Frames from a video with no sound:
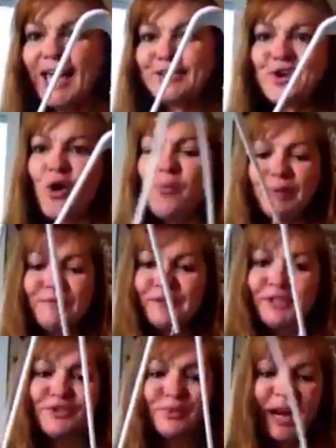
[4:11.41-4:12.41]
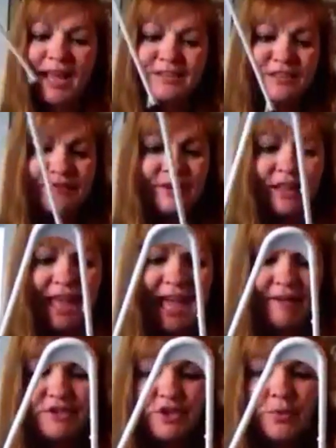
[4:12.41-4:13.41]
I don't, but for this one I just feel I
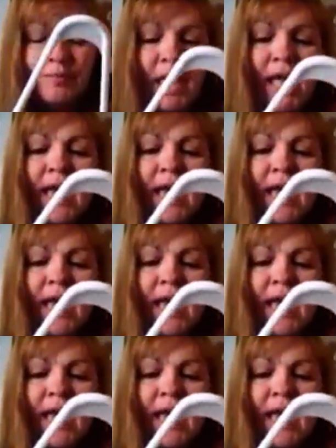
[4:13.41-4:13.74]
have to.